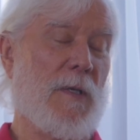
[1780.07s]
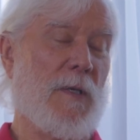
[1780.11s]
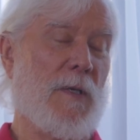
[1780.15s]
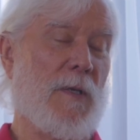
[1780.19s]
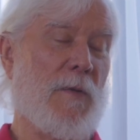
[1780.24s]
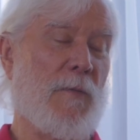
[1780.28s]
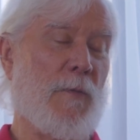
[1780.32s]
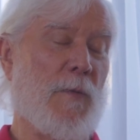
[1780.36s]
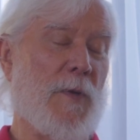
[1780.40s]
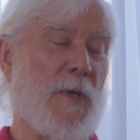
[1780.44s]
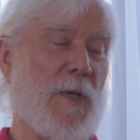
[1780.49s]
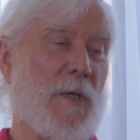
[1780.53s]

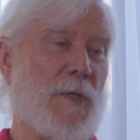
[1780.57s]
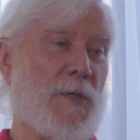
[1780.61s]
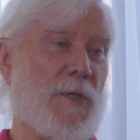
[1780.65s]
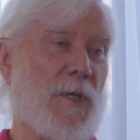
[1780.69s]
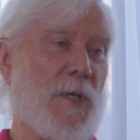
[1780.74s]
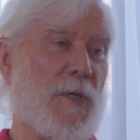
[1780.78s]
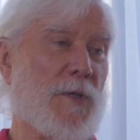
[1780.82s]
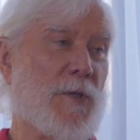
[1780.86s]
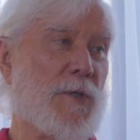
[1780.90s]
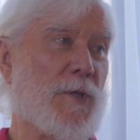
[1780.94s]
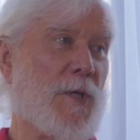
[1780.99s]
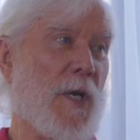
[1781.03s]
if we could
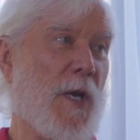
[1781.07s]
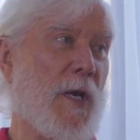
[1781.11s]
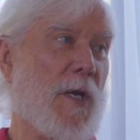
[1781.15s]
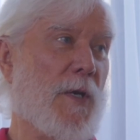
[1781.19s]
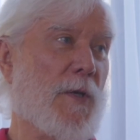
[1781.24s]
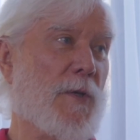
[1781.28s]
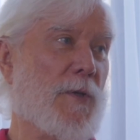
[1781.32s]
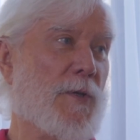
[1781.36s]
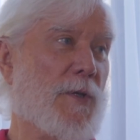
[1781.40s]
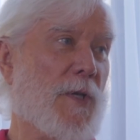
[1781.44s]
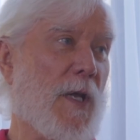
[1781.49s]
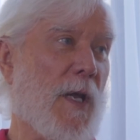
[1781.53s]
just
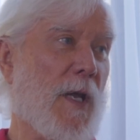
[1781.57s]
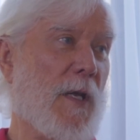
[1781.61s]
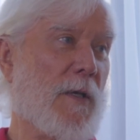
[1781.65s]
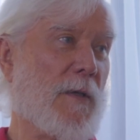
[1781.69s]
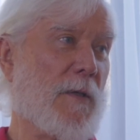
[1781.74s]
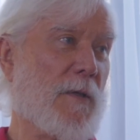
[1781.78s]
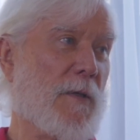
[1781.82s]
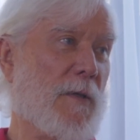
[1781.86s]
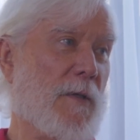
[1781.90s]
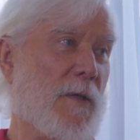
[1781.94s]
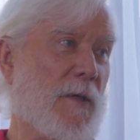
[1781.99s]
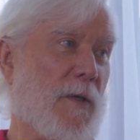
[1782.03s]
change that,
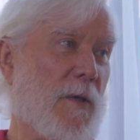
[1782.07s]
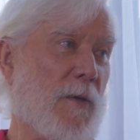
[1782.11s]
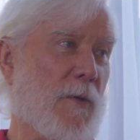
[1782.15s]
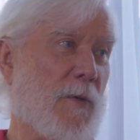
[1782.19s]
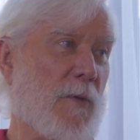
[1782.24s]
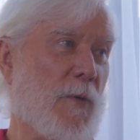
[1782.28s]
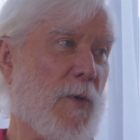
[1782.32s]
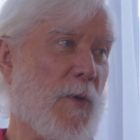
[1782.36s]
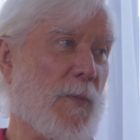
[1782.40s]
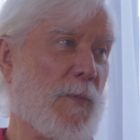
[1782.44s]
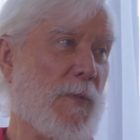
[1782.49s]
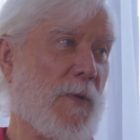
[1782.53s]

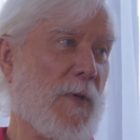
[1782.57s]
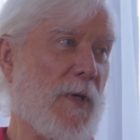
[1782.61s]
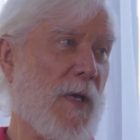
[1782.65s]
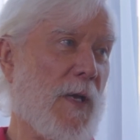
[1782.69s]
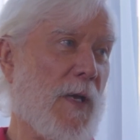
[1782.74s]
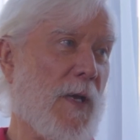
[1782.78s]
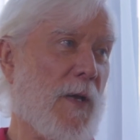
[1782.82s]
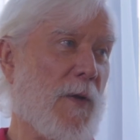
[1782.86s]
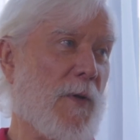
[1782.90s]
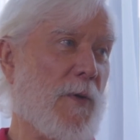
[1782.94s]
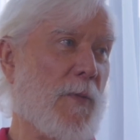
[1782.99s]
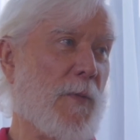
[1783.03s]
corporate
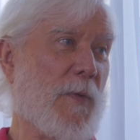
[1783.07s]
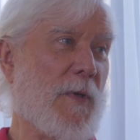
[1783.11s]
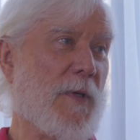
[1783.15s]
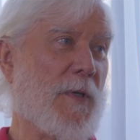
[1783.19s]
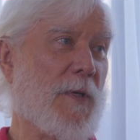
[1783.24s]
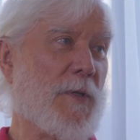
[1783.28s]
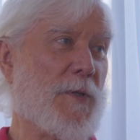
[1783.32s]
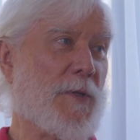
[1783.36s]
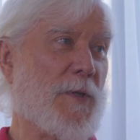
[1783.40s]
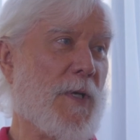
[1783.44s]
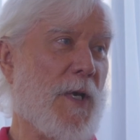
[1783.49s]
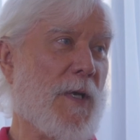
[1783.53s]
head, or we could
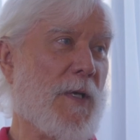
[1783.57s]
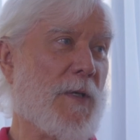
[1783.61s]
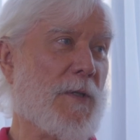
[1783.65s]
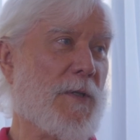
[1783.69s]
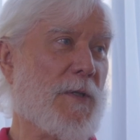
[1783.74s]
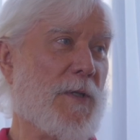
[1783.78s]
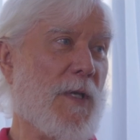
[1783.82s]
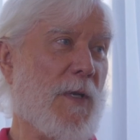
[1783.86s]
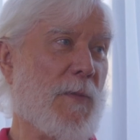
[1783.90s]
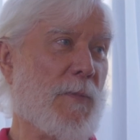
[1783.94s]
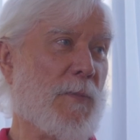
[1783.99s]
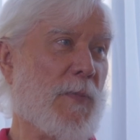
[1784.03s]
just
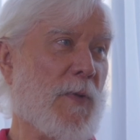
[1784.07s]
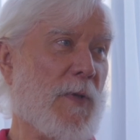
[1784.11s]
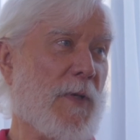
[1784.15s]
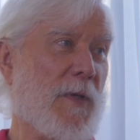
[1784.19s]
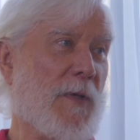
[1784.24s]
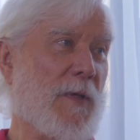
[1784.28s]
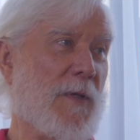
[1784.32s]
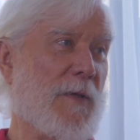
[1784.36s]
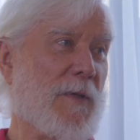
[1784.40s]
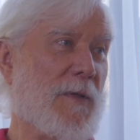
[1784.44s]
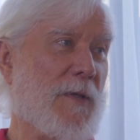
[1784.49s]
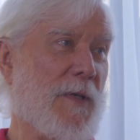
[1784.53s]
change that
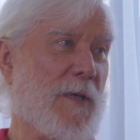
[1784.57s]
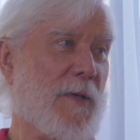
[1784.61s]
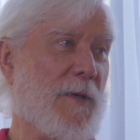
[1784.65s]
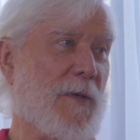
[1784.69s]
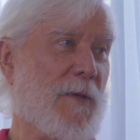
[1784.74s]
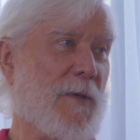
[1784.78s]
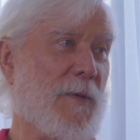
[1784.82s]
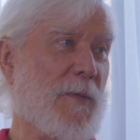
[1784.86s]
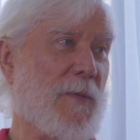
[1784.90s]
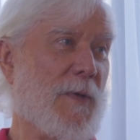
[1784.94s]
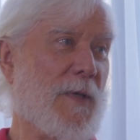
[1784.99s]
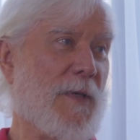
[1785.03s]
political
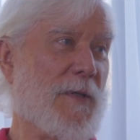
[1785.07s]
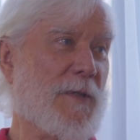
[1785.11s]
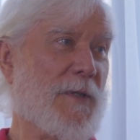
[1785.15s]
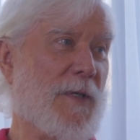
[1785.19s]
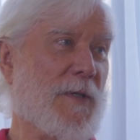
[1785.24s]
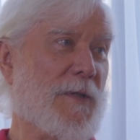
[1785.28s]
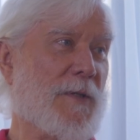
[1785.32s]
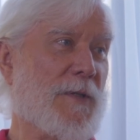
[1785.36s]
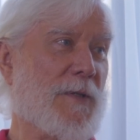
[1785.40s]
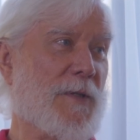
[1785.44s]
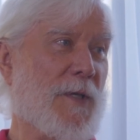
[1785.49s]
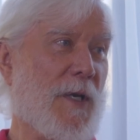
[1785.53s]
leader, we could
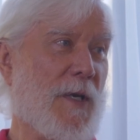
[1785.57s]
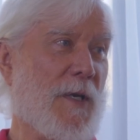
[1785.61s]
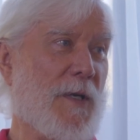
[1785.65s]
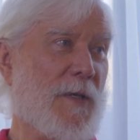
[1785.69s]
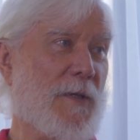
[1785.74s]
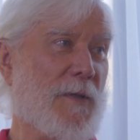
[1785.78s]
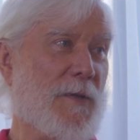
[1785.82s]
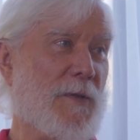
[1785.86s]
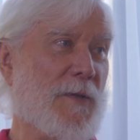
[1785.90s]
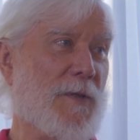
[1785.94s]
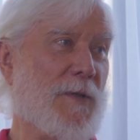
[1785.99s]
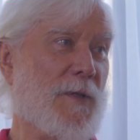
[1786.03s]
just
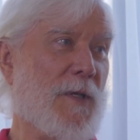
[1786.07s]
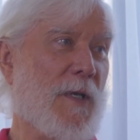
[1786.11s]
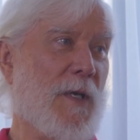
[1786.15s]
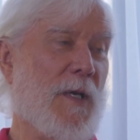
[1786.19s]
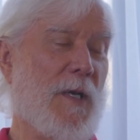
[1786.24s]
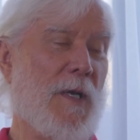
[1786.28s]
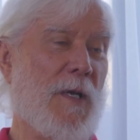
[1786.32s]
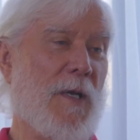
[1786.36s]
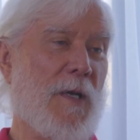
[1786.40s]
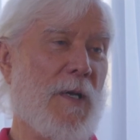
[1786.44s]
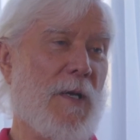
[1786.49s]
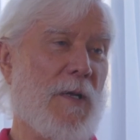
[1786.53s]
change,
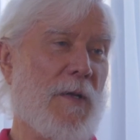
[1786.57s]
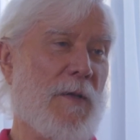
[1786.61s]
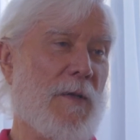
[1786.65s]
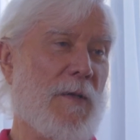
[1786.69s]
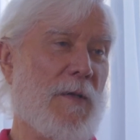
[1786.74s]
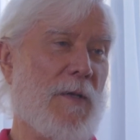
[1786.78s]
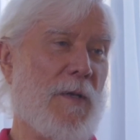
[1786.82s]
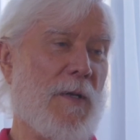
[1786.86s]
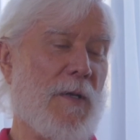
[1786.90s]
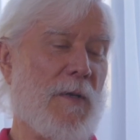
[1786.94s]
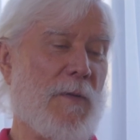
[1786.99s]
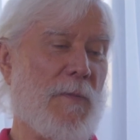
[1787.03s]

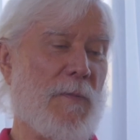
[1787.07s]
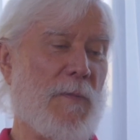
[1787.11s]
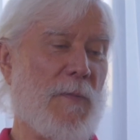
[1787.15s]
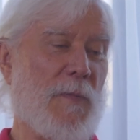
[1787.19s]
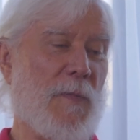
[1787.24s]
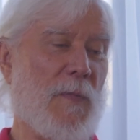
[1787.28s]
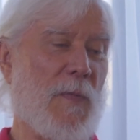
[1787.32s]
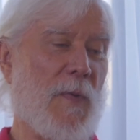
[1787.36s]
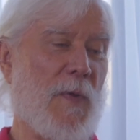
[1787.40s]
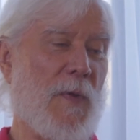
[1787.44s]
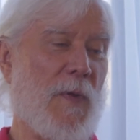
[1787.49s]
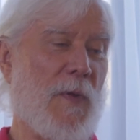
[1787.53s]

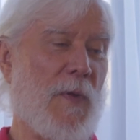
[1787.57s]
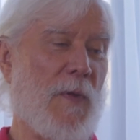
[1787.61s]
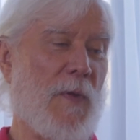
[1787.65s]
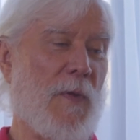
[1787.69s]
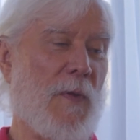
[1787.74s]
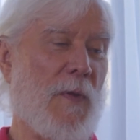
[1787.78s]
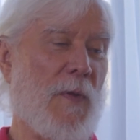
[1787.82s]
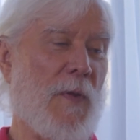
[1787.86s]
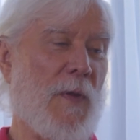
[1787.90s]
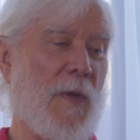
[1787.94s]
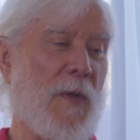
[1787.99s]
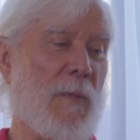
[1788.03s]

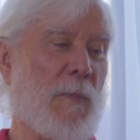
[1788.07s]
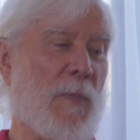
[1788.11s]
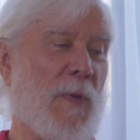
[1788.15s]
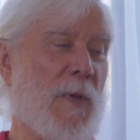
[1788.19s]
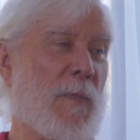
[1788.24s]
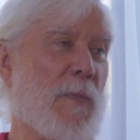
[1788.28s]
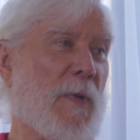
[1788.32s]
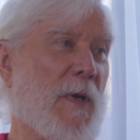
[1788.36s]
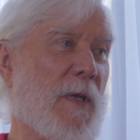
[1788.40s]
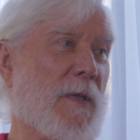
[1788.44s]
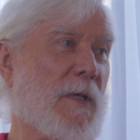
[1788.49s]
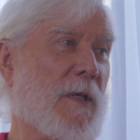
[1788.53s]
the
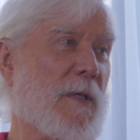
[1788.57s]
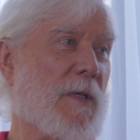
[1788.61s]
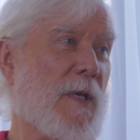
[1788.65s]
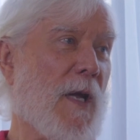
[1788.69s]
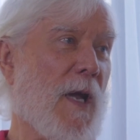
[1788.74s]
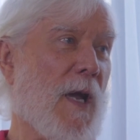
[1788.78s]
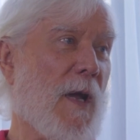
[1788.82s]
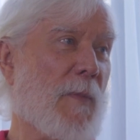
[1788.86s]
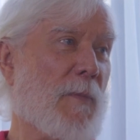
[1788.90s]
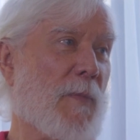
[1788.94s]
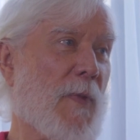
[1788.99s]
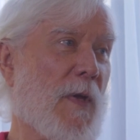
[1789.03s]
people at the
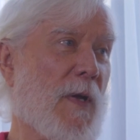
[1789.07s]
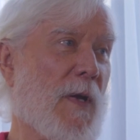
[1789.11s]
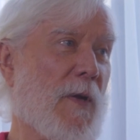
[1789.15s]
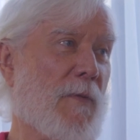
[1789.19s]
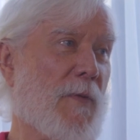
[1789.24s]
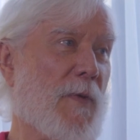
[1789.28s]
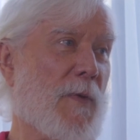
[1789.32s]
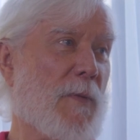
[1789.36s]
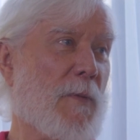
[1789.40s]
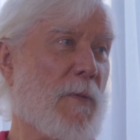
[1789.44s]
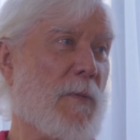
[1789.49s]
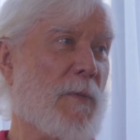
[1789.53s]
top, then
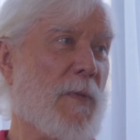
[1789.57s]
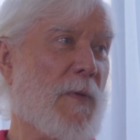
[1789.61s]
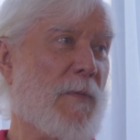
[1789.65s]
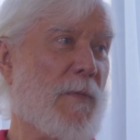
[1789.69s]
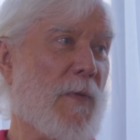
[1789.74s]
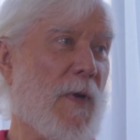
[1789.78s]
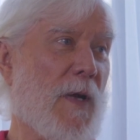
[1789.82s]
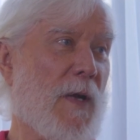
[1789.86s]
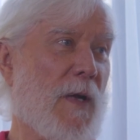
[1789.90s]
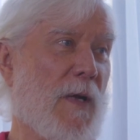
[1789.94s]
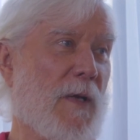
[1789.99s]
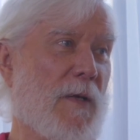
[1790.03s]
everything would be
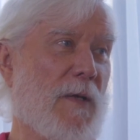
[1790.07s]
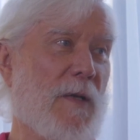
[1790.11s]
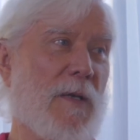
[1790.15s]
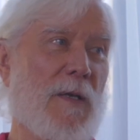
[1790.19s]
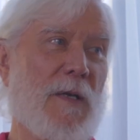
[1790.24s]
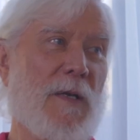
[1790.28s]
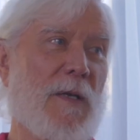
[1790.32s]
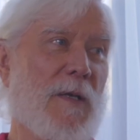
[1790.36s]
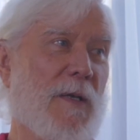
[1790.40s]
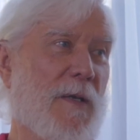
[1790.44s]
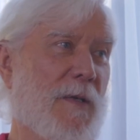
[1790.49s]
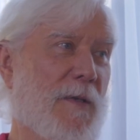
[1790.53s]
fine.
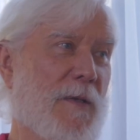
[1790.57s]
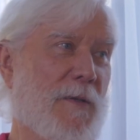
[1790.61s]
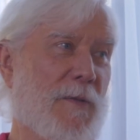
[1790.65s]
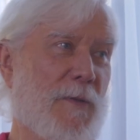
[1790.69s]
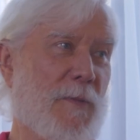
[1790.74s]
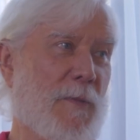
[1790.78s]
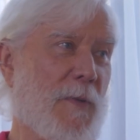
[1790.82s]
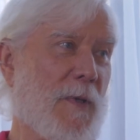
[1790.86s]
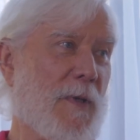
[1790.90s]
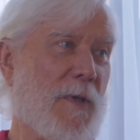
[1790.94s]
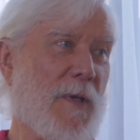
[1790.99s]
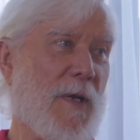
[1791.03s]
It
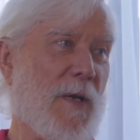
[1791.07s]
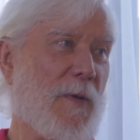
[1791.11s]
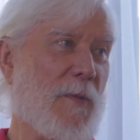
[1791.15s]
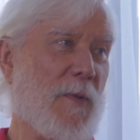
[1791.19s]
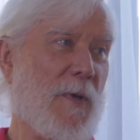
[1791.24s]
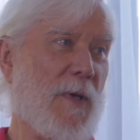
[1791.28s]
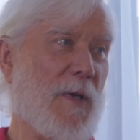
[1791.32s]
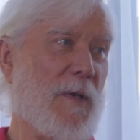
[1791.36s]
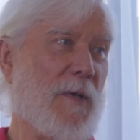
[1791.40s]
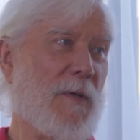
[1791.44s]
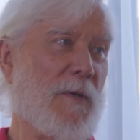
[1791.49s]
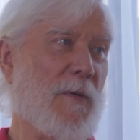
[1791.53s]
doesn't work that
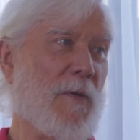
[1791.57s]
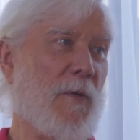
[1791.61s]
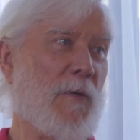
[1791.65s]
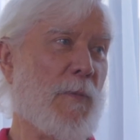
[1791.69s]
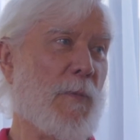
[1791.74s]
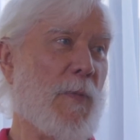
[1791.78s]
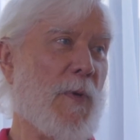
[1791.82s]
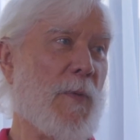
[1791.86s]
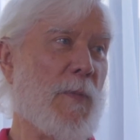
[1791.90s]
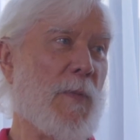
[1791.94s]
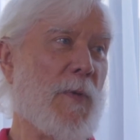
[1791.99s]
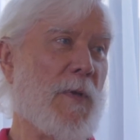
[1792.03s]
way. Those
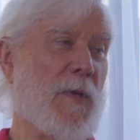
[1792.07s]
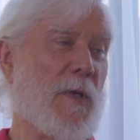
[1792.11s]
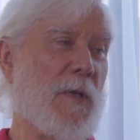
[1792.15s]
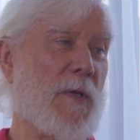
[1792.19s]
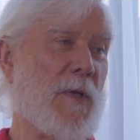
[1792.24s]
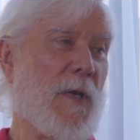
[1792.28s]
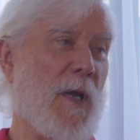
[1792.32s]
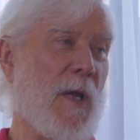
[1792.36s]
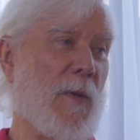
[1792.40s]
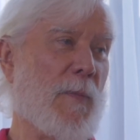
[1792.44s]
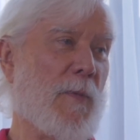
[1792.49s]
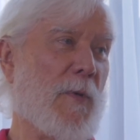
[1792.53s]
people at the
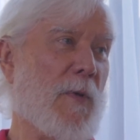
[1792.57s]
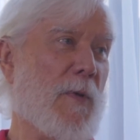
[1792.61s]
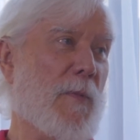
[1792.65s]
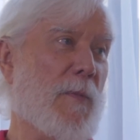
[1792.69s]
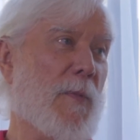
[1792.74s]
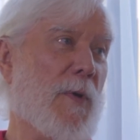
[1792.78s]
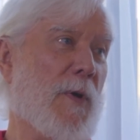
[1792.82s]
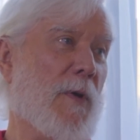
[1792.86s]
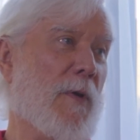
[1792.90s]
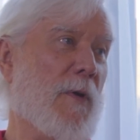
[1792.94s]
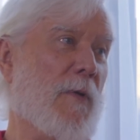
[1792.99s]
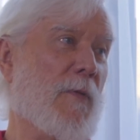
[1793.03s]
top are a
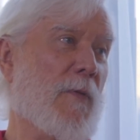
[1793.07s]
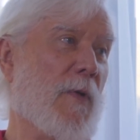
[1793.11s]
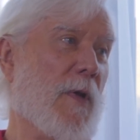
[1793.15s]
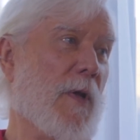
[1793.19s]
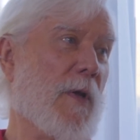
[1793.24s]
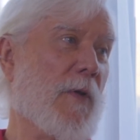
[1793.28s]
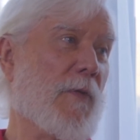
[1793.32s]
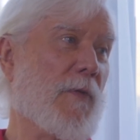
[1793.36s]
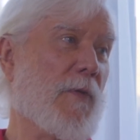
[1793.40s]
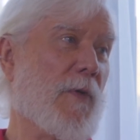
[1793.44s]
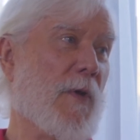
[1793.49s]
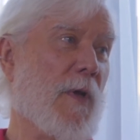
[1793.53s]
mirror of
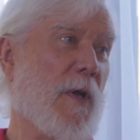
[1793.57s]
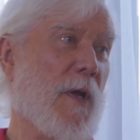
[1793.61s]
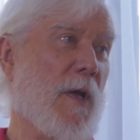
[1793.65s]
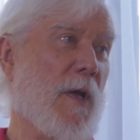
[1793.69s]
us.